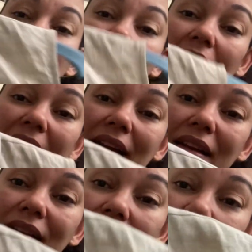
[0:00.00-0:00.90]
tiny,
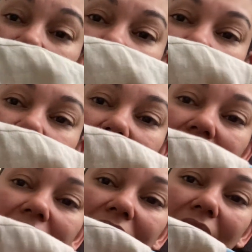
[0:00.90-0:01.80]

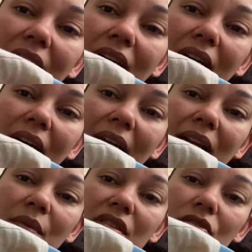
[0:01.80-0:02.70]
tiny
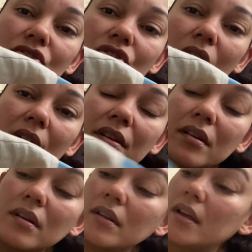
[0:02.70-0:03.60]
item. This is Charter
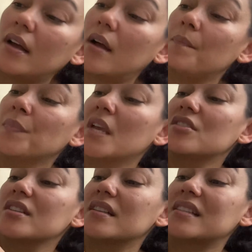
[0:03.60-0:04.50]
Club.
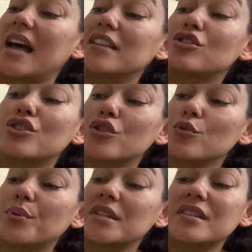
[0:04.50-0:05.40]
She's a size
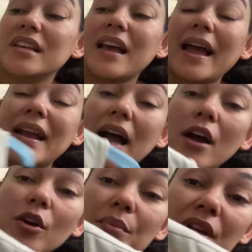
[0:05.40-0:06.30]
two petite. I
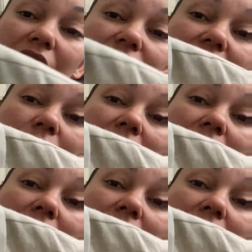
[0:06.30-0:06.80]
got her because she is